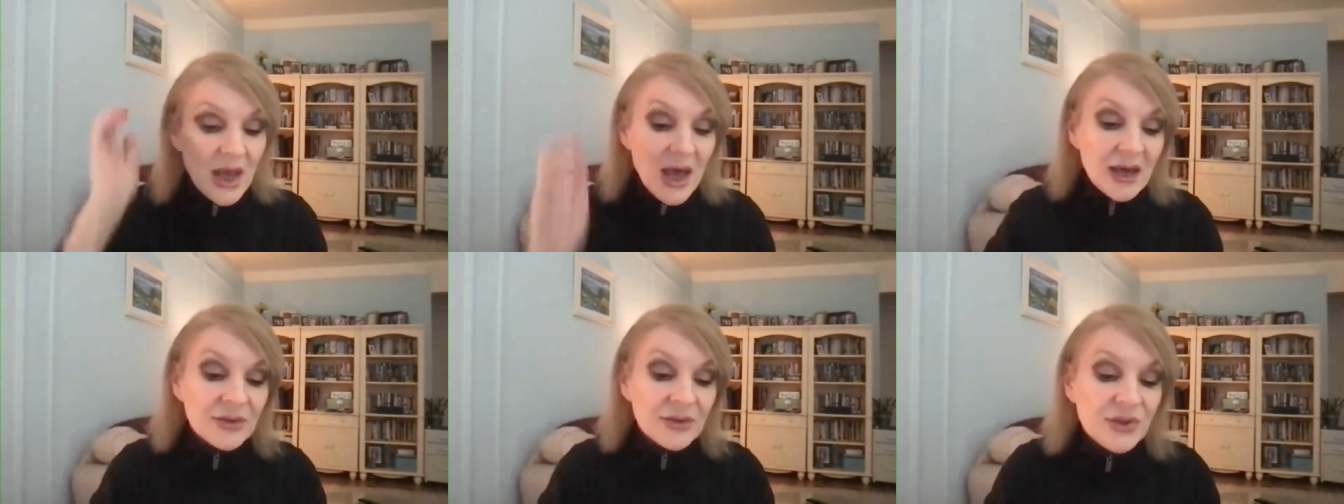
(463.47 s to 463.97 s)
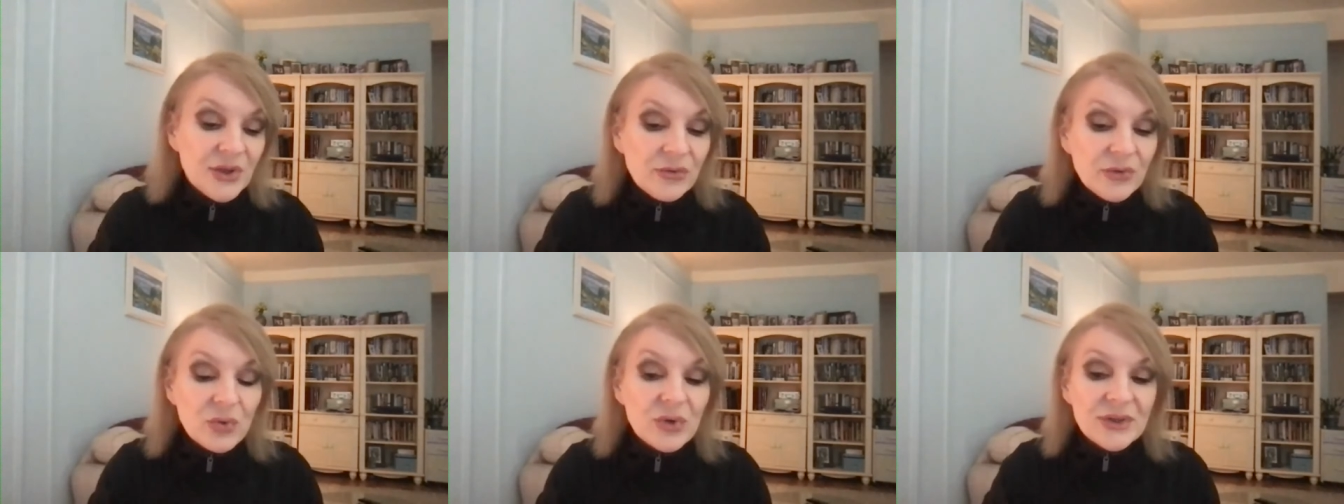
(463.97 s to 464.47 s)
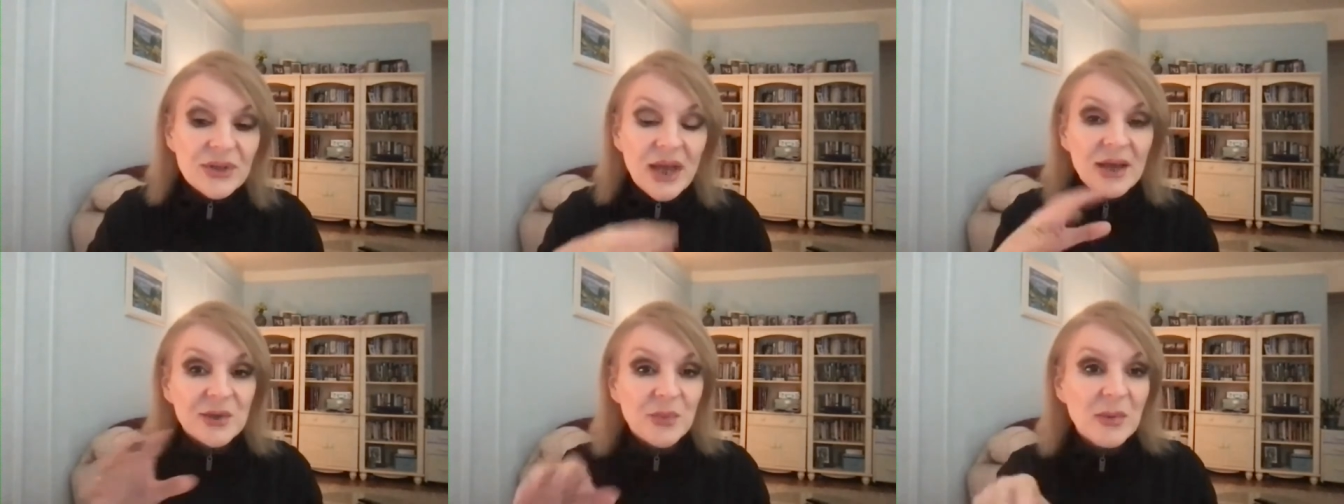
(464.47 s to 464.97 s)
And so, of course,
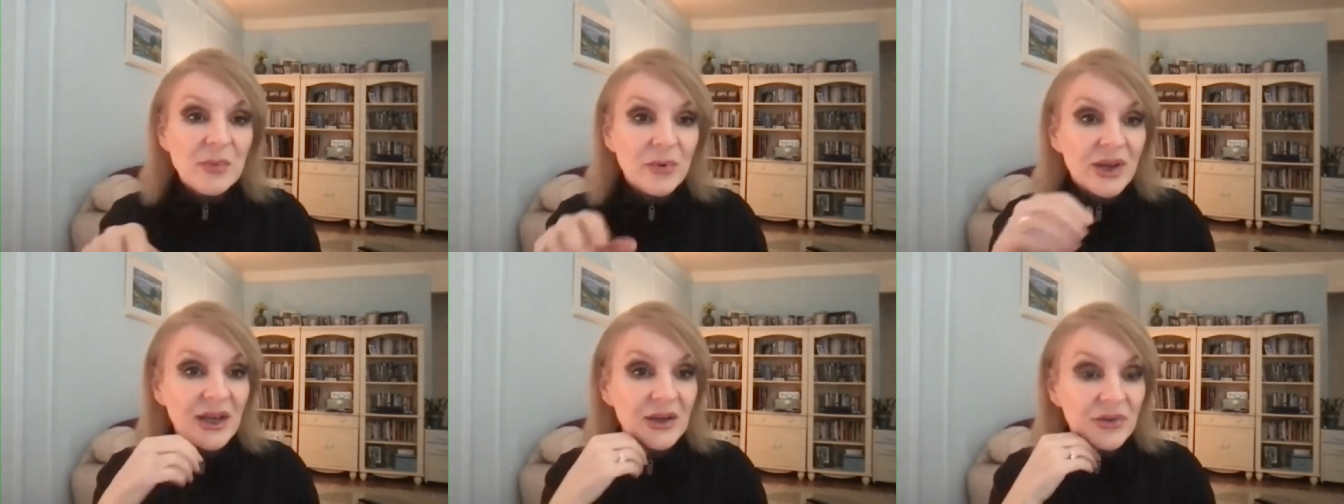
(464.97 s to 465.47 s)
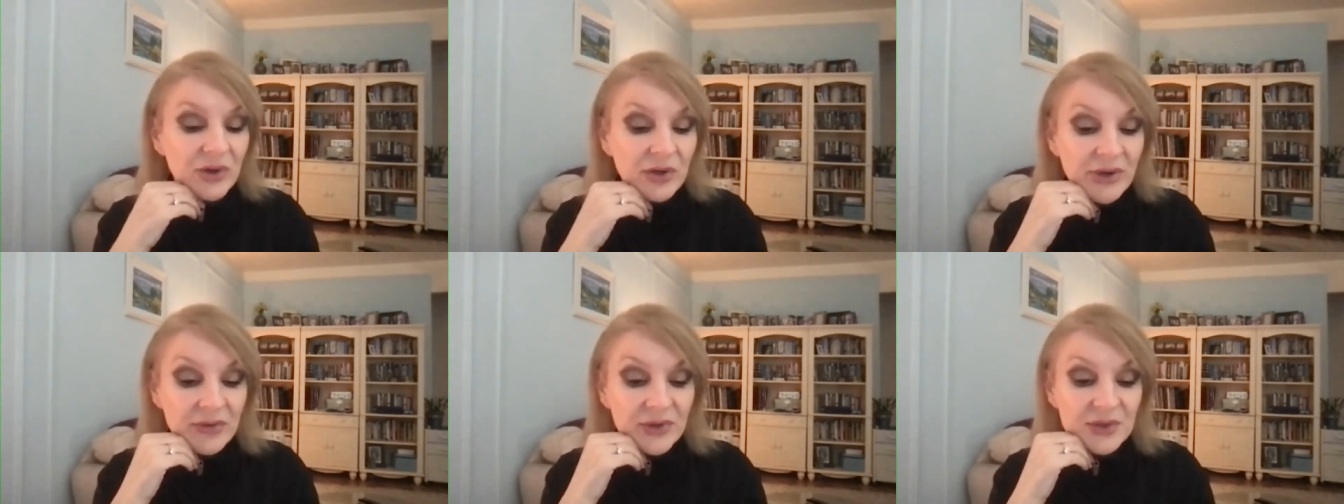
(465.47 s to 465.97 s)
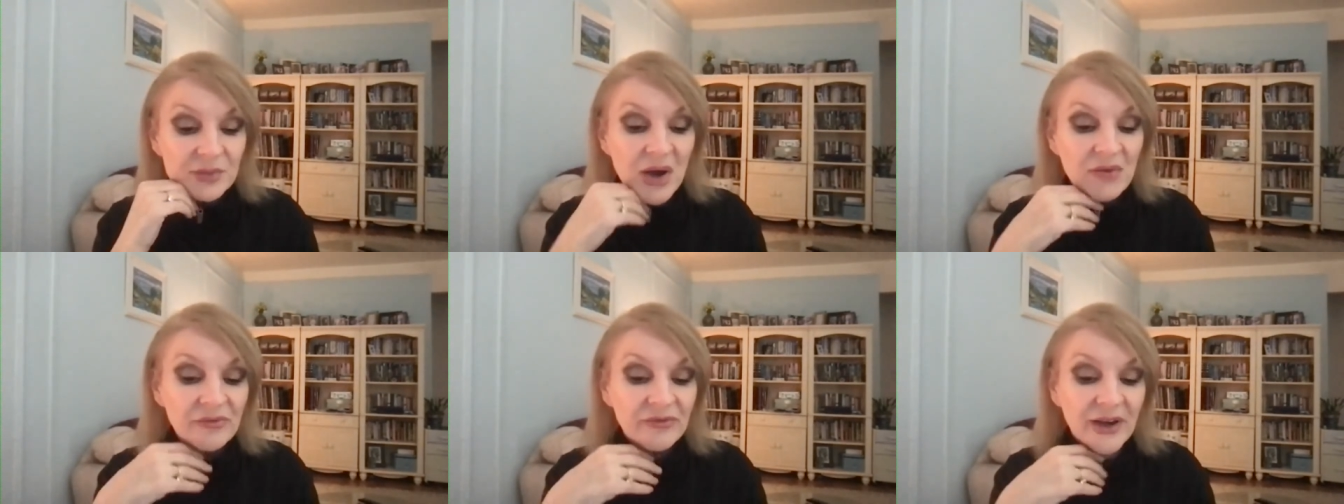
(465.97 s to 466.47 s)
as people were gathering around these
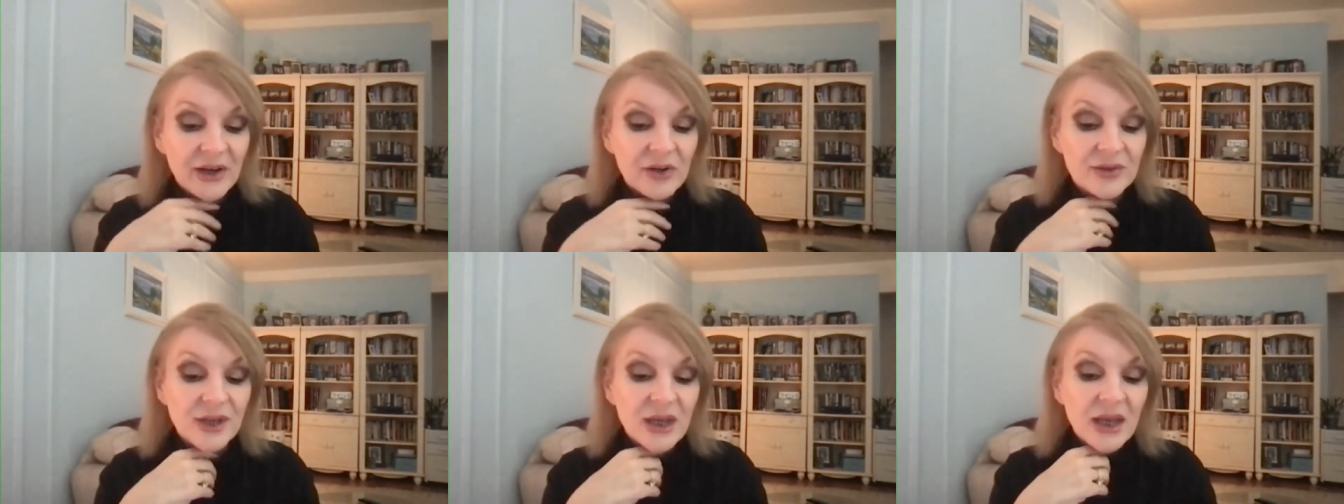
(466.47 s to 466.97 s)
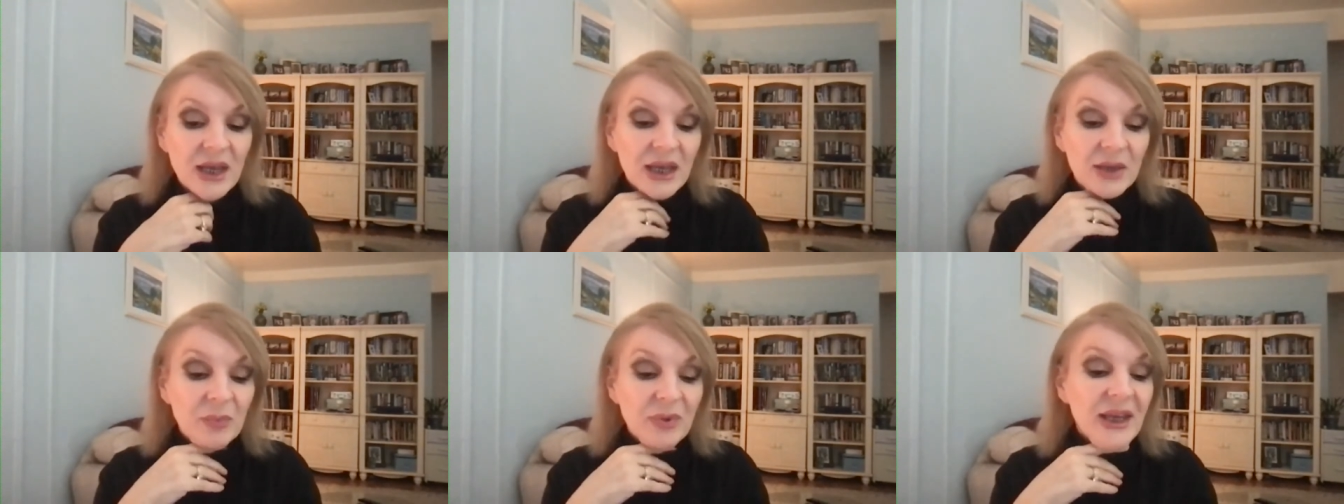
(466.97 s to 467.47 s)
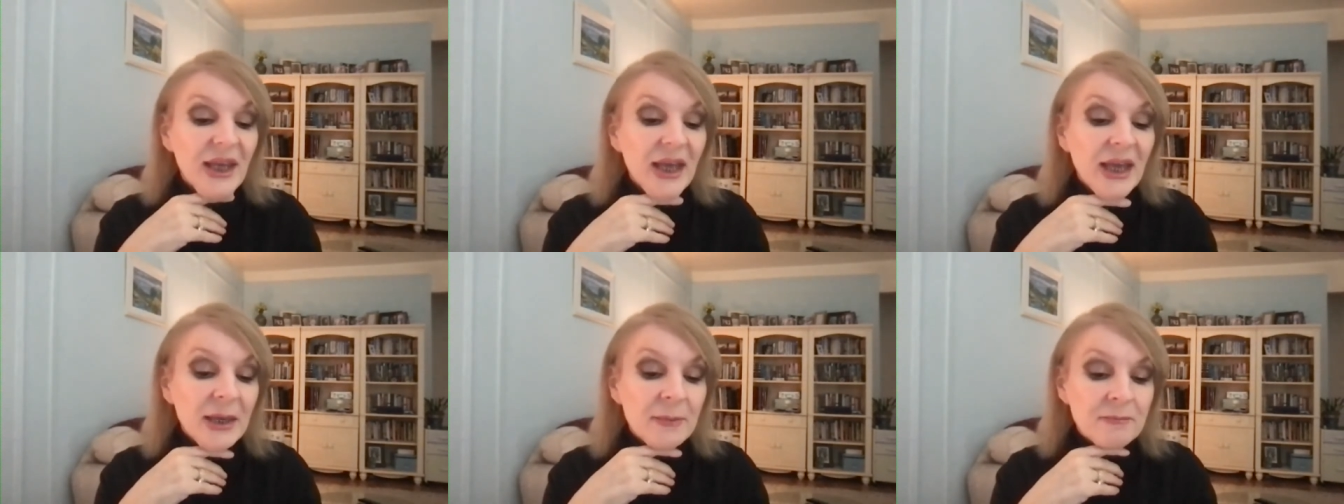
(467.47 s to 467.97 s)
bonfires, it
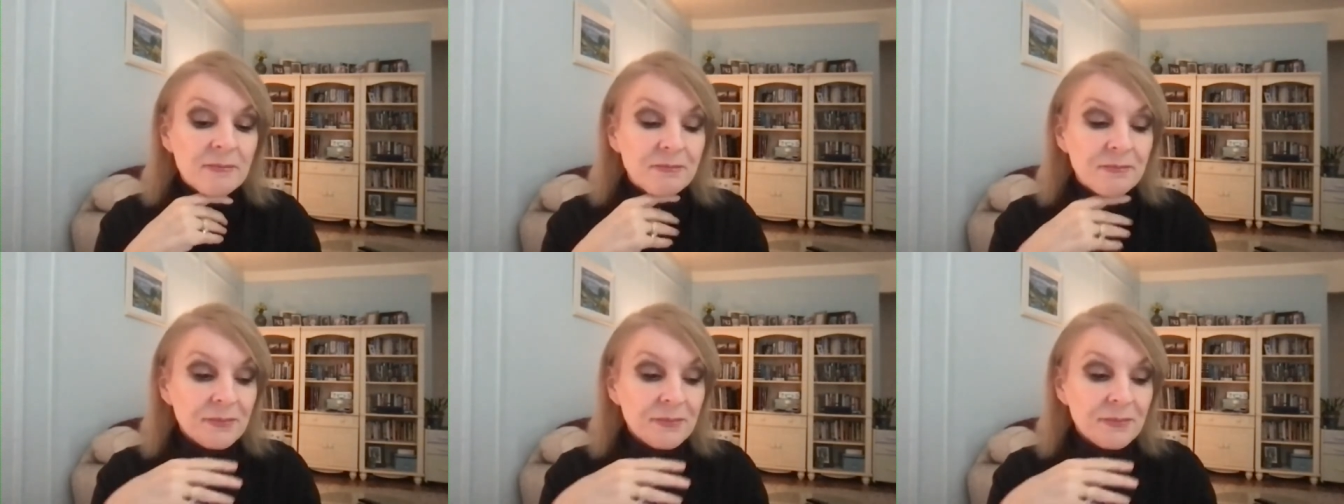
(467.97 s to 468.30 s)
became